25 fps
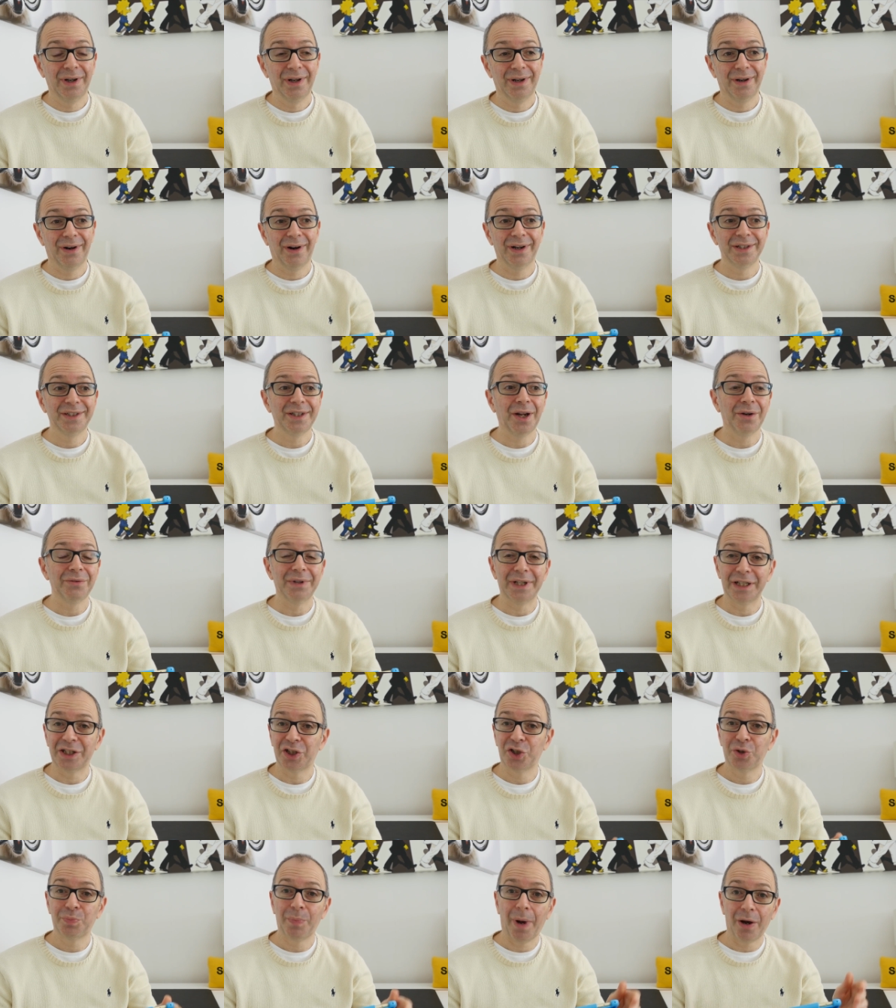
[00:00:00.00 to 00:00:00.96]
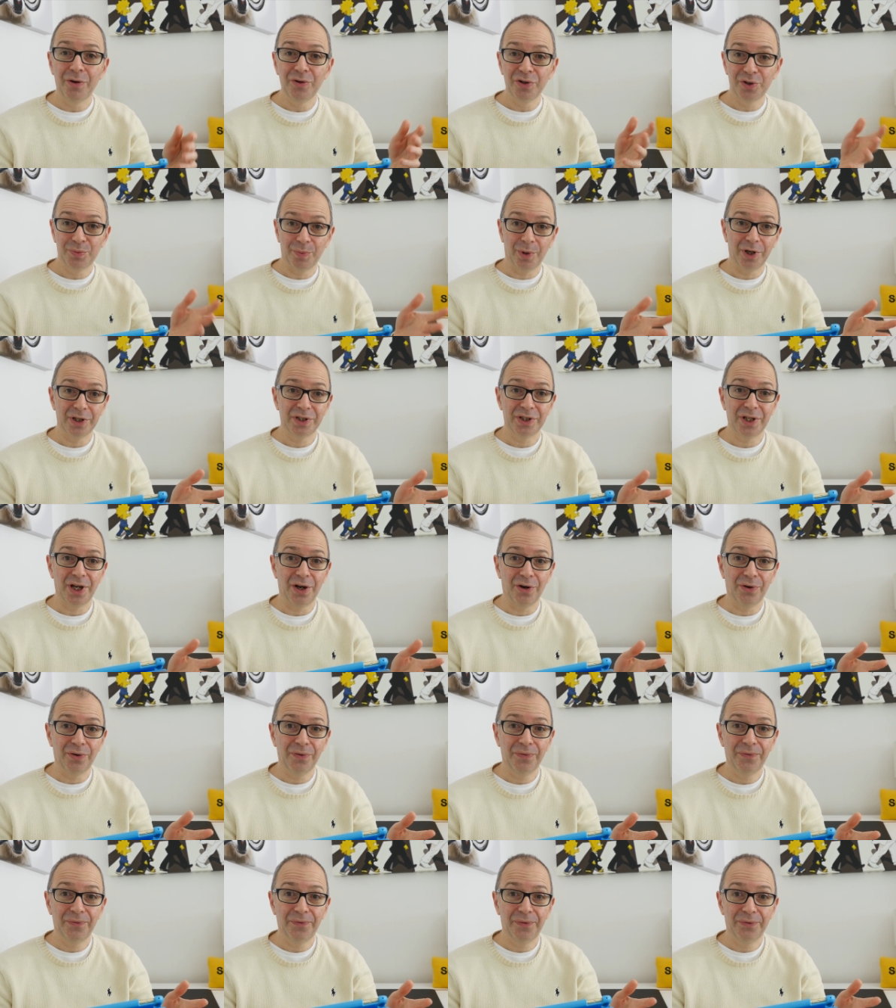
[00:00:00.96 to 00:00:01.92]
I don't expose
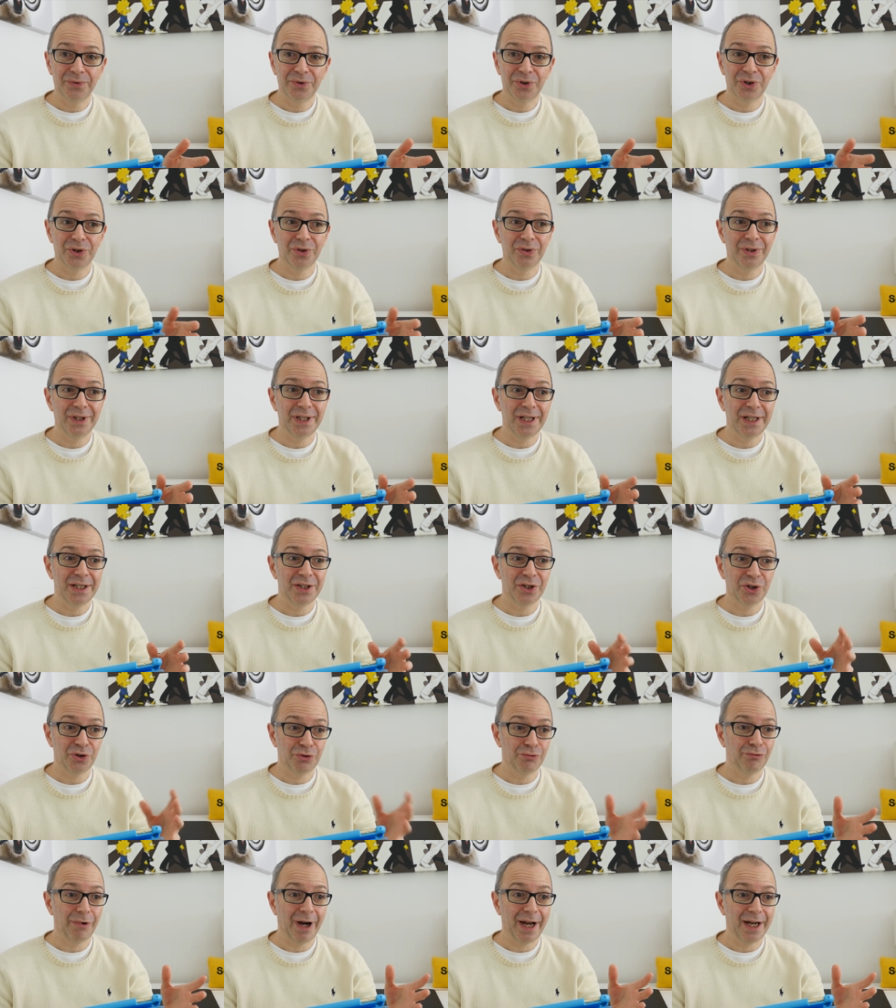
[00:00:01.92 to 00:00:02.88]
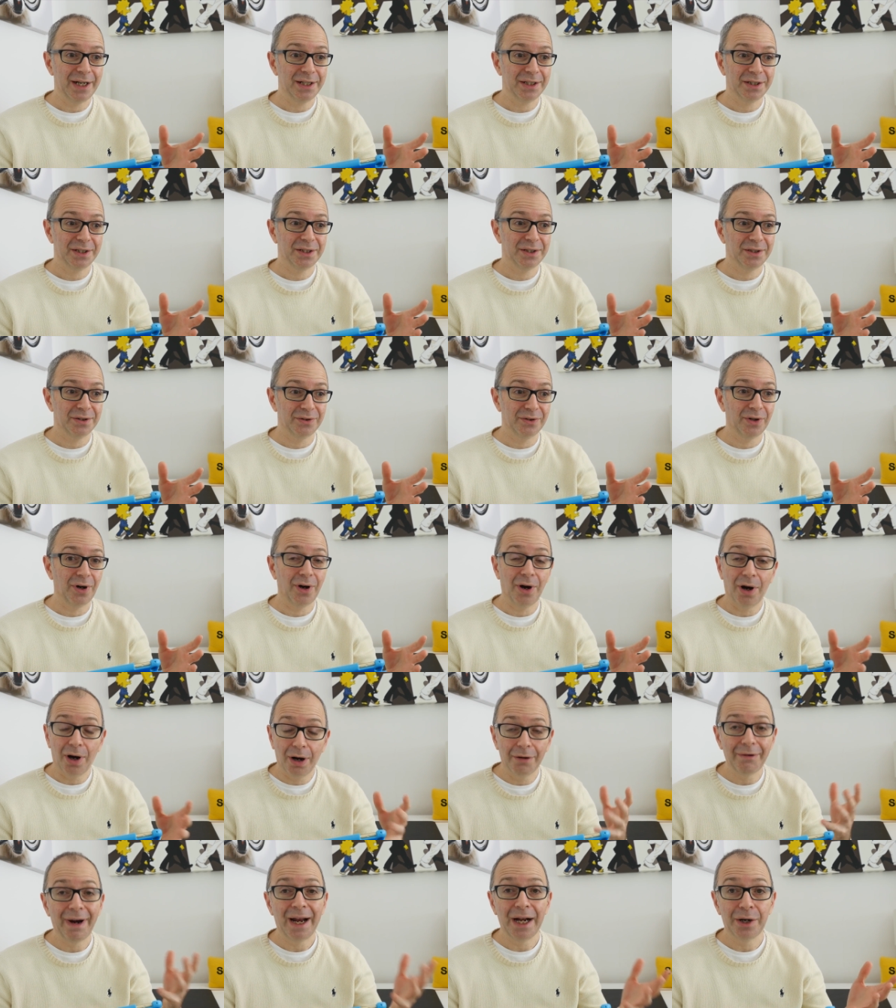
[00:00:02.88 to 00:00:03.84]
myself to these threats that
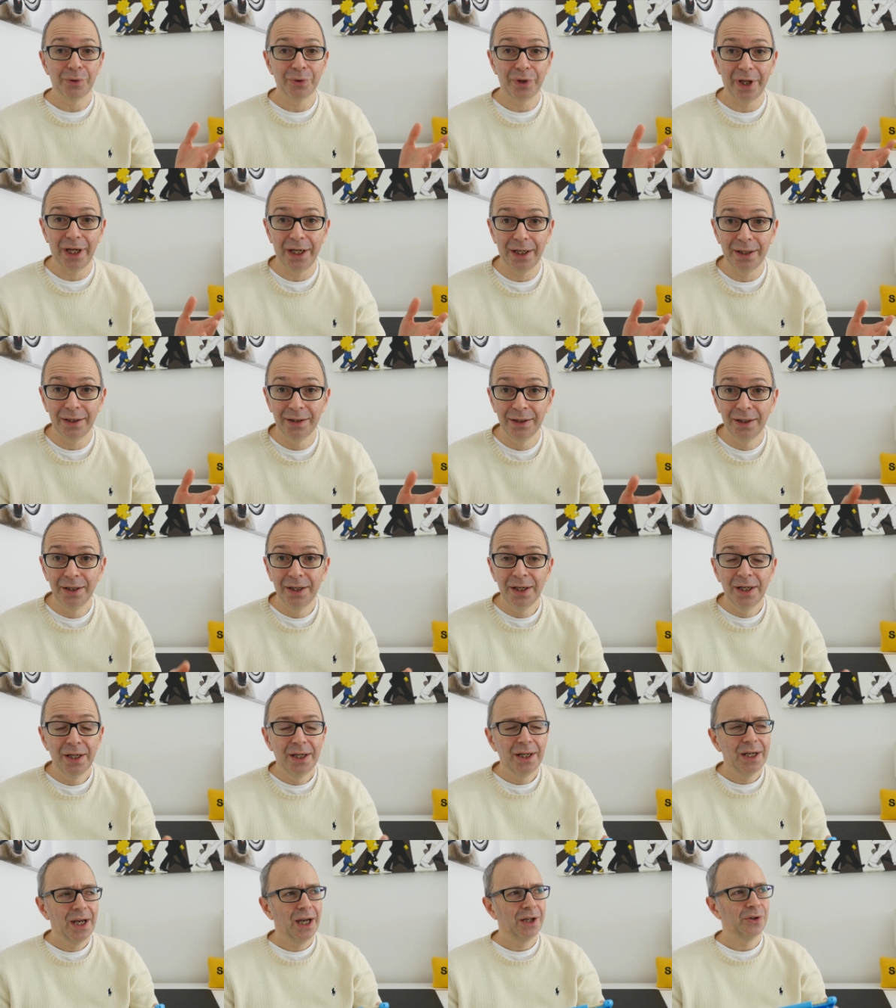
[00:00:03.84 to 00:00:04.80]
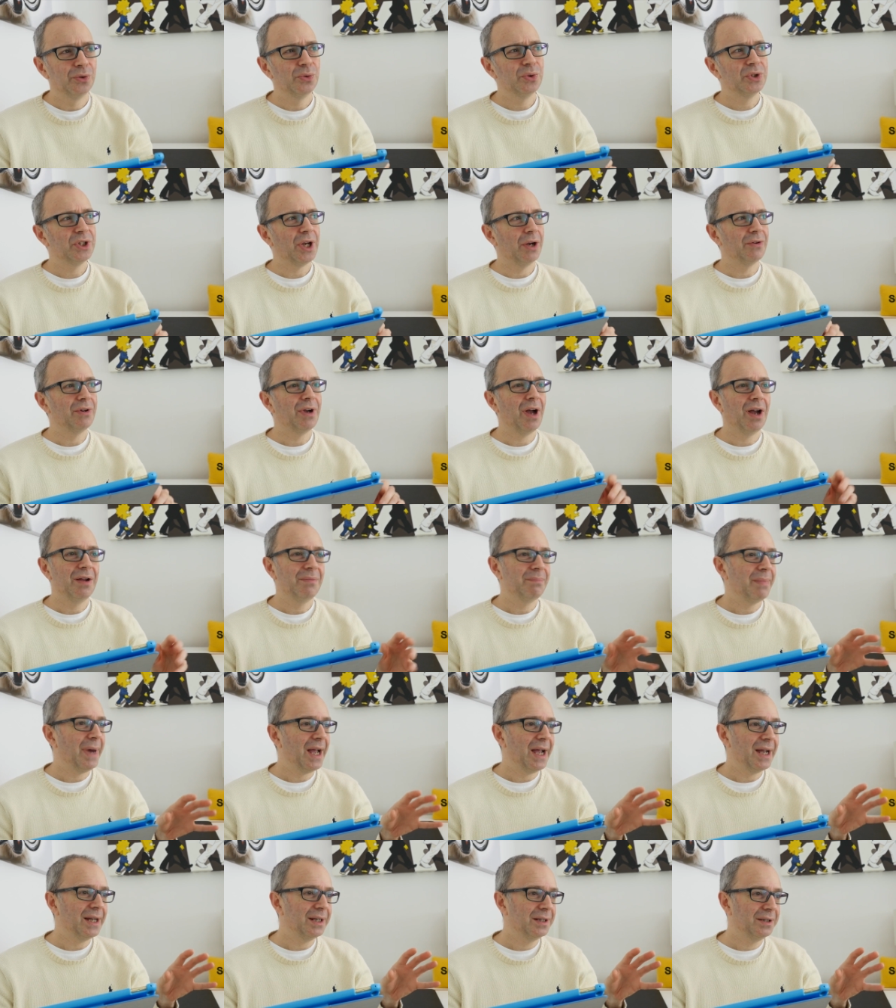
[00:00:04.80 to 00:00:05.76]
are out there. And also, going
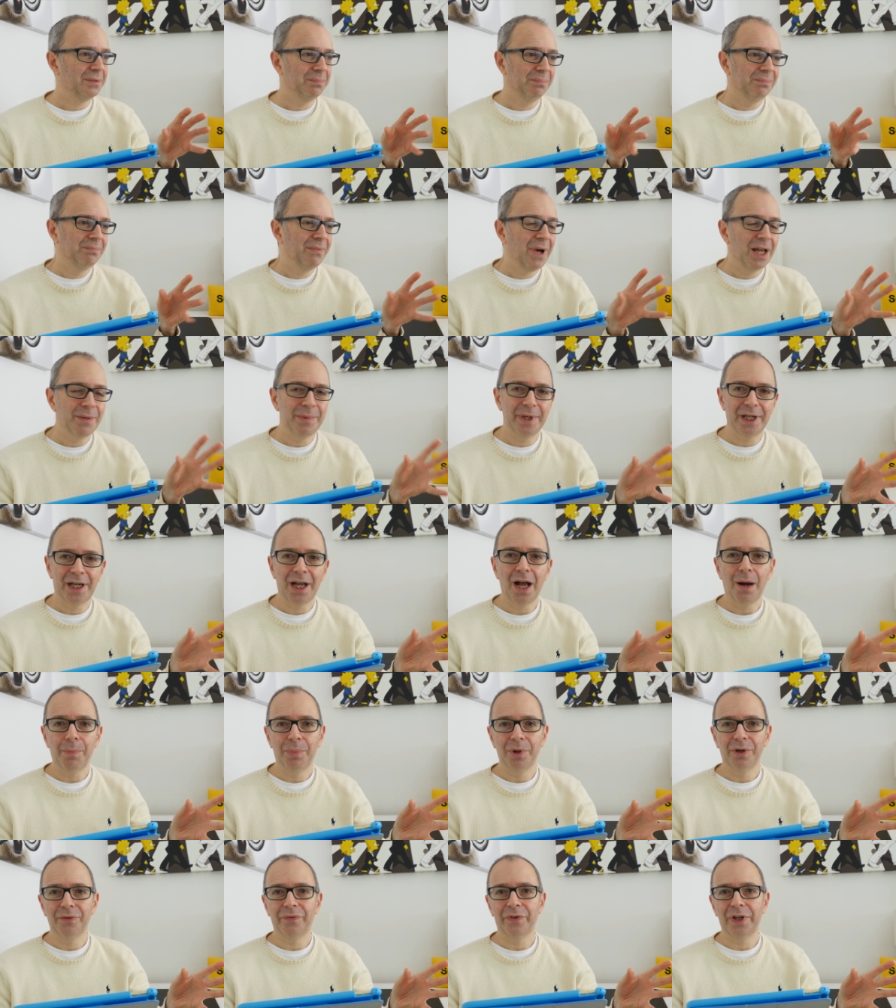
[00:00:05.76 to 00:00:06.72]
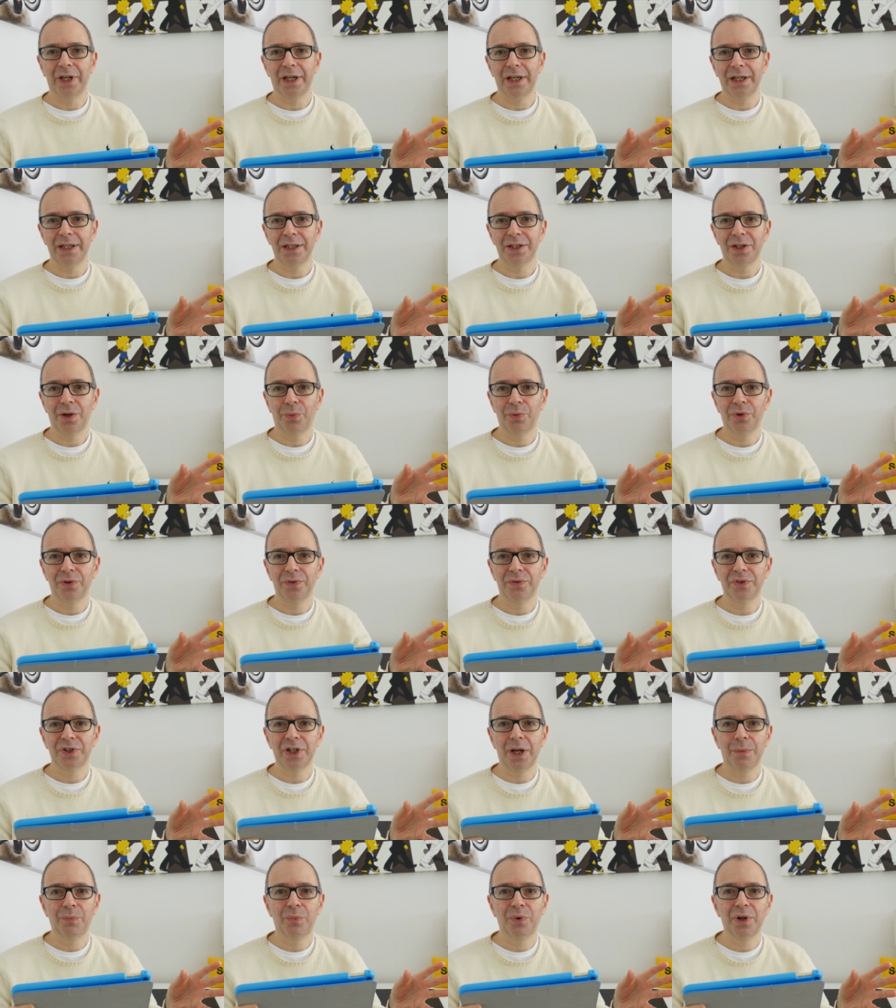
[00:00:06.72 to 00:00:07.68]
back maybe a couple of years, I would have
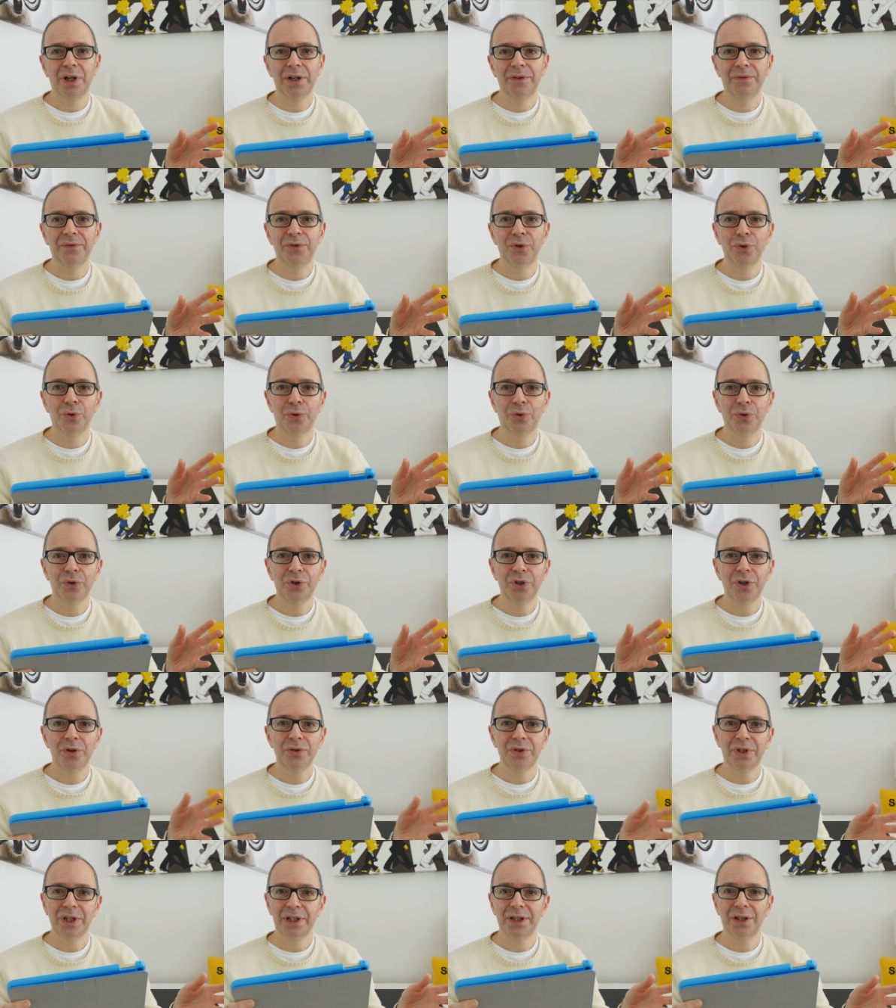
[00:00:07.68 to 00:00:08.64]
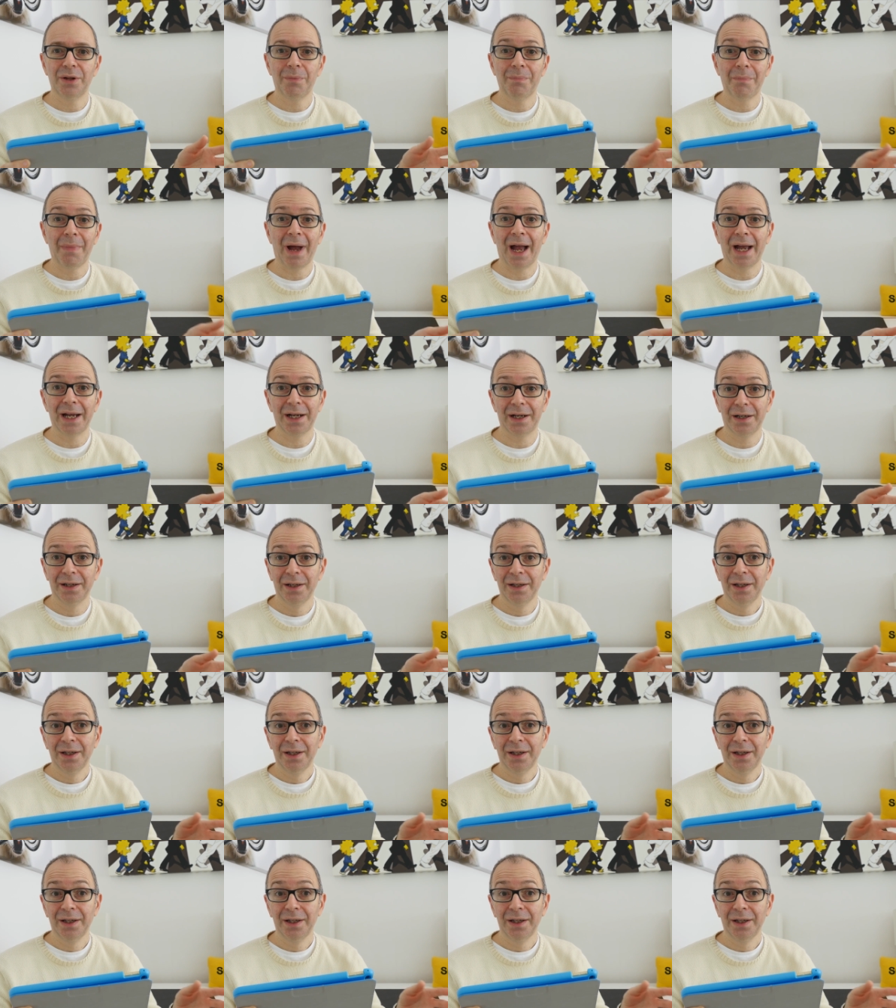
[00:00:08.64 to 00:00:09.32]
said, well, if you're using the Mac